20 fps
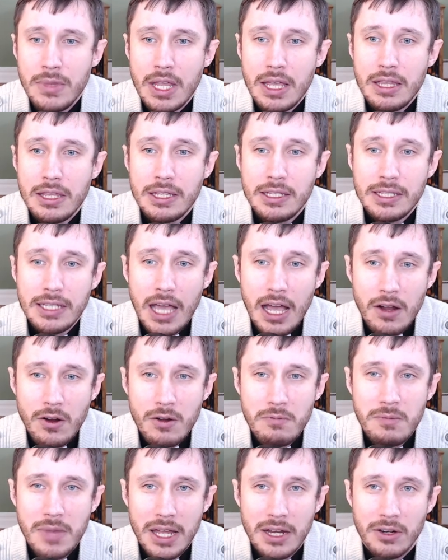the
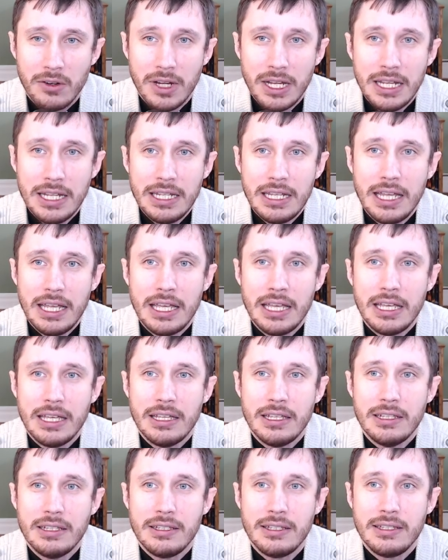sacramentary
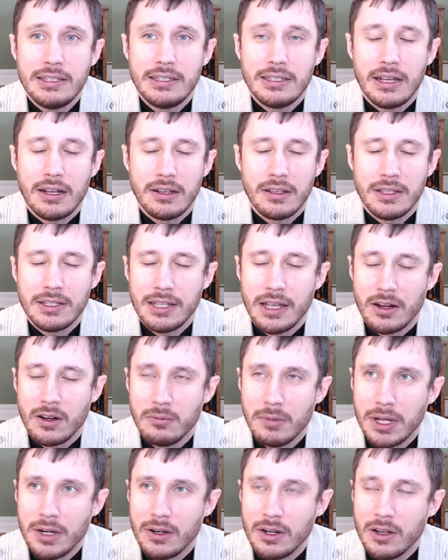is...
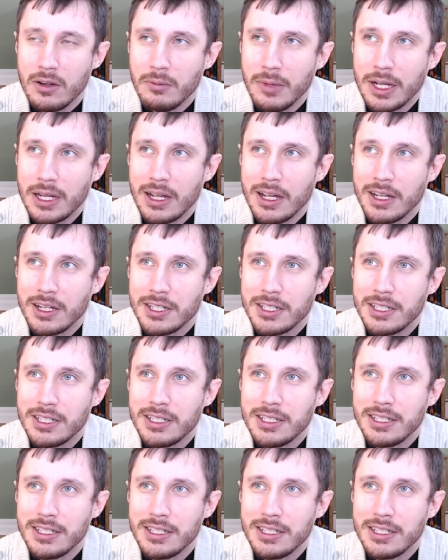oh my gosh.